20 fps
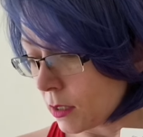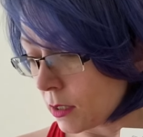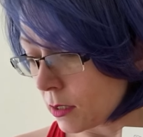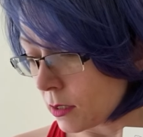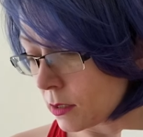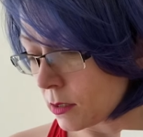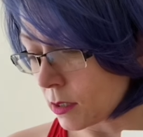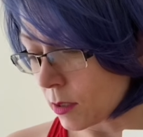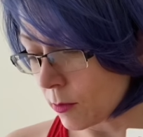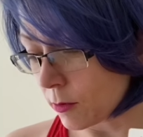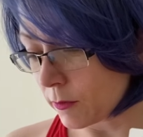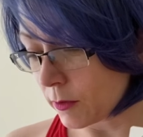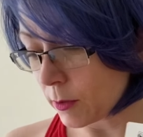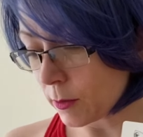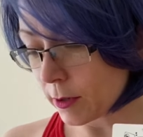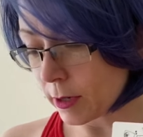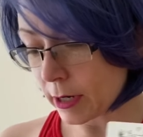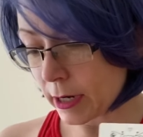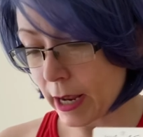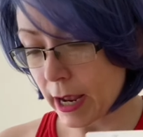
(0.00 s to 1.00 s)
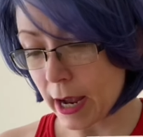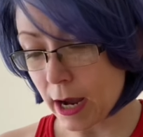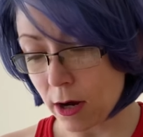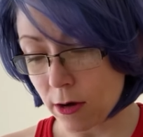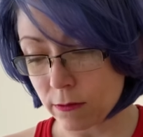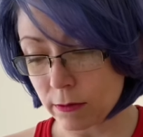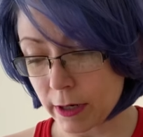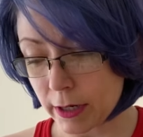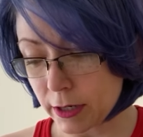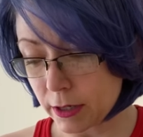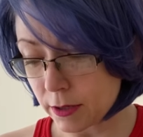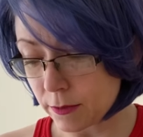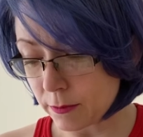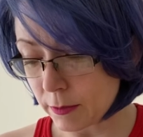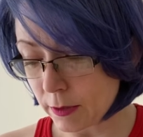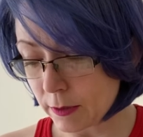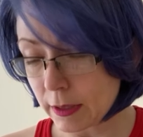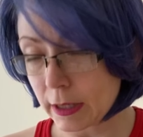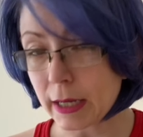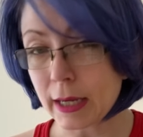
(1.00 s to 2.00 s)
Some of you are going to outright
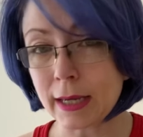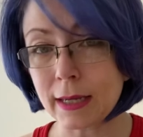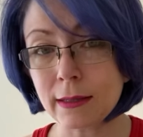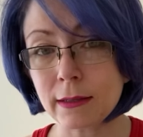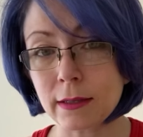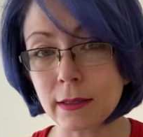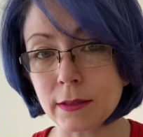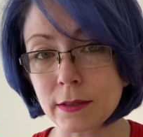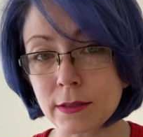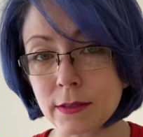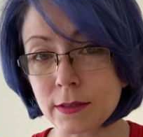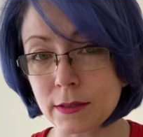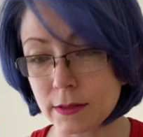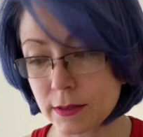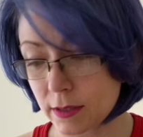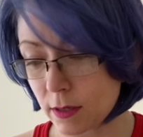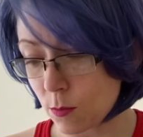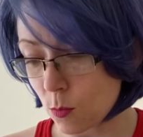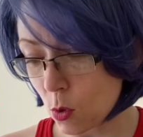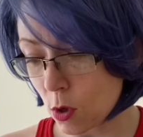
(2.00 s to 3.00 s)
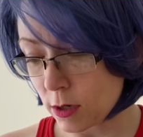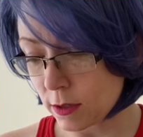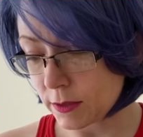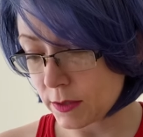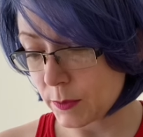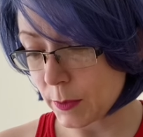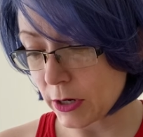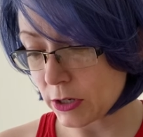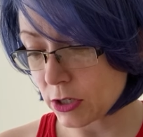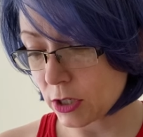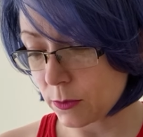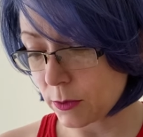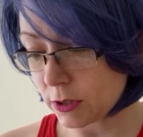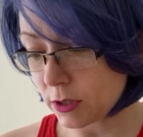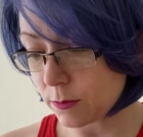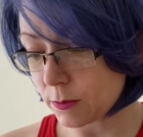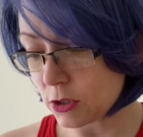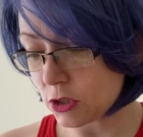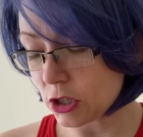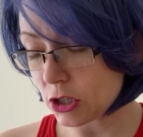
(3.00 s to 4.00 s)
communicate this to someone, especially with the
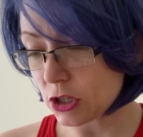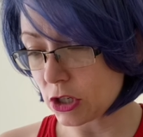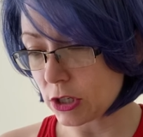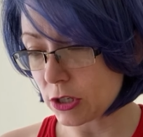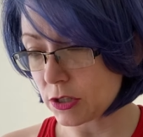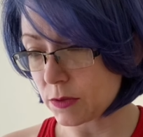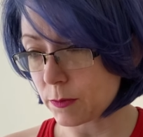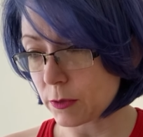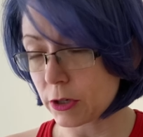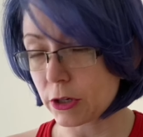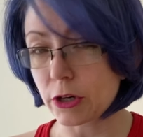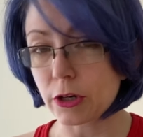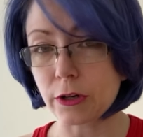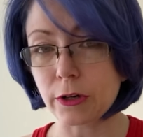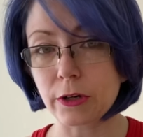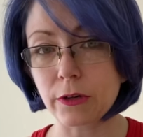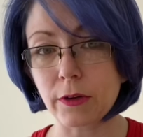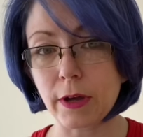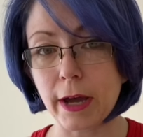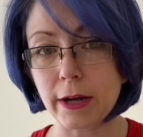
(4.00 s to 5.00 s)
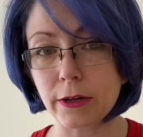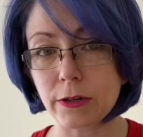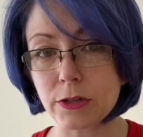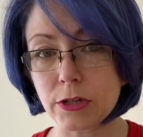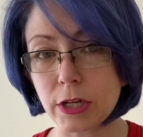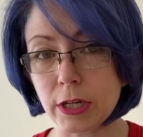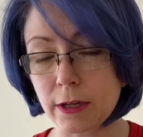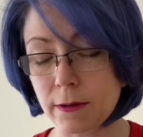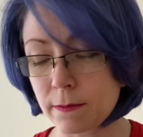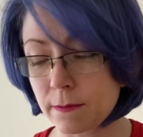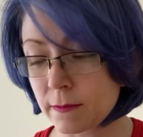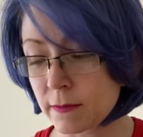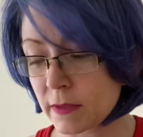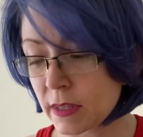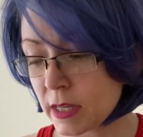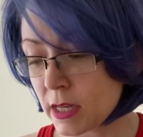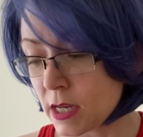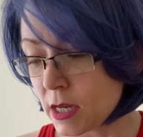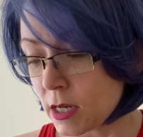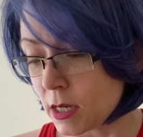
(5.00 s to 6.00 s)
Magician. It's mercurial energy.
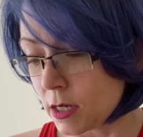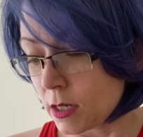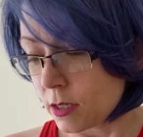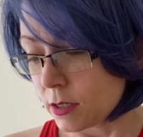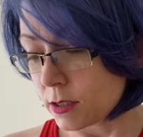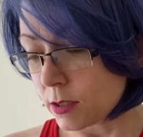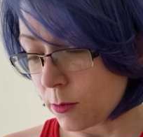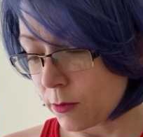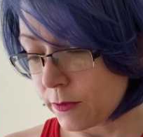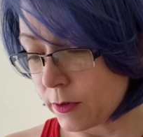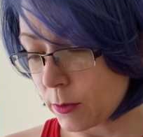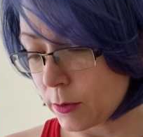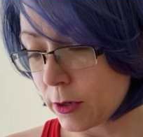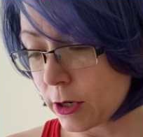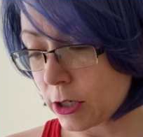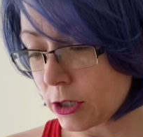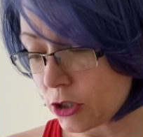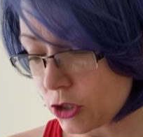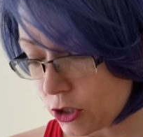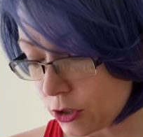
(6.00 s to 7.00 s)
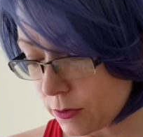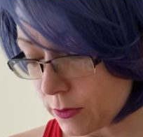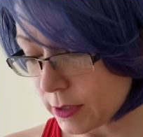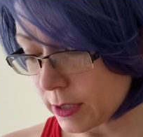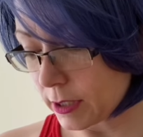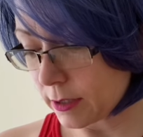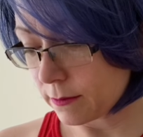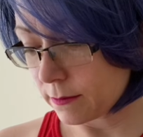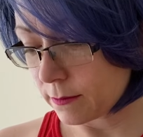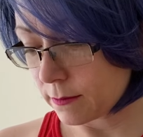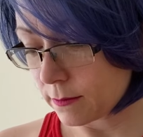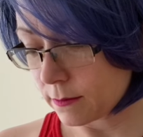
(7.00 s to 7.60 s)
Some of you are going to choose it.